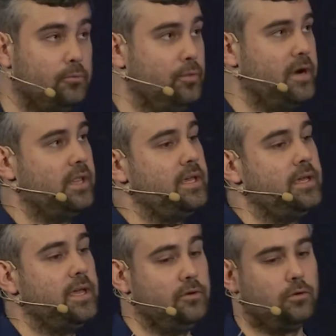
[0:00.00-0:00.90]

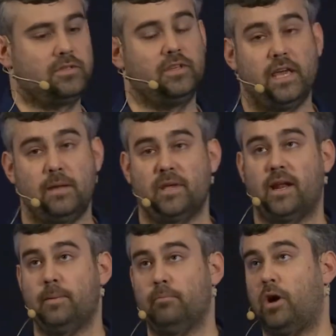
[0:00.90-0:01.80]
really endorsed the game that
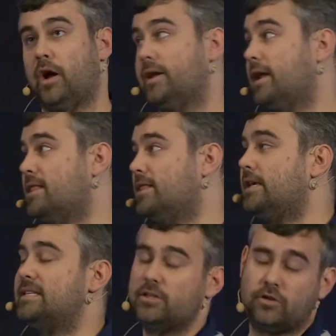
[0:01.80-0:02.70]
I bought it. And
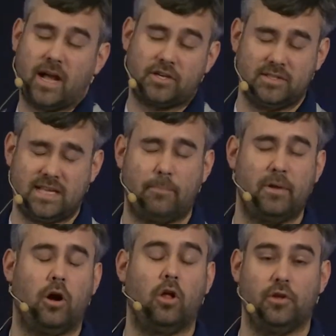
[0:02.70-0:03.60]
these interactions happen
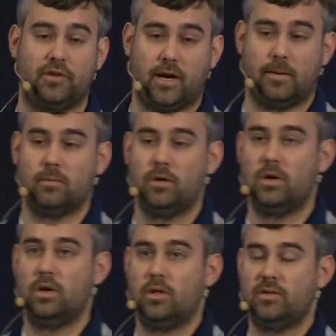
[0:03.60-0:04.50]
all the time.
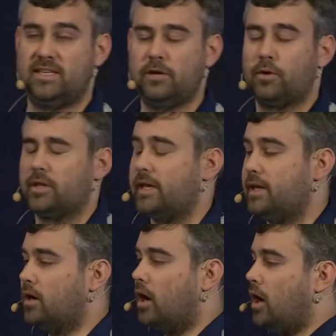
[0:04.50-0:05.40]

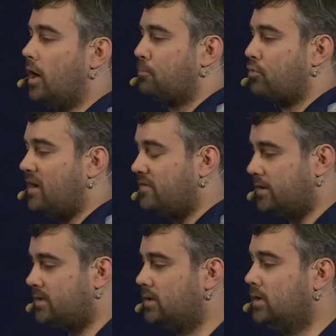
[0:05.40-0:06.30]
Secretly, on
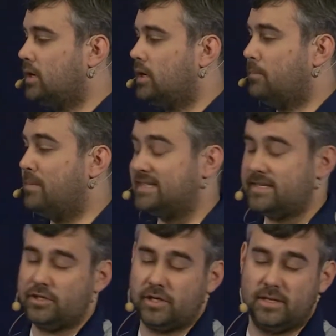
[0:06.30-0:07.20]
private
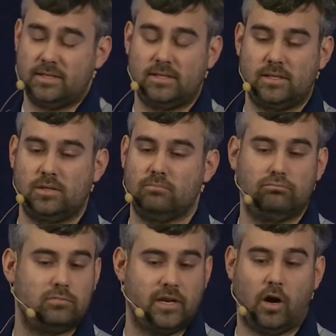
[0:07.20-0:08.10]
messages,
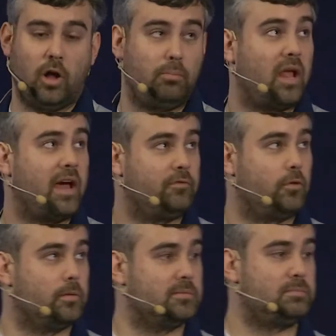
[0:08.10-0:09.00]
in all
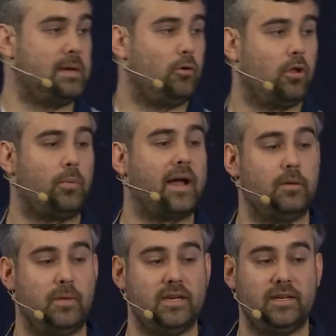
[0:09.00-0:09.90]
platforms, people are
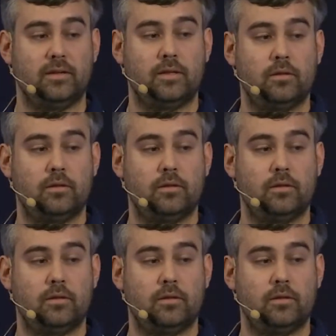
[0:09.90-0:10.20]
recommending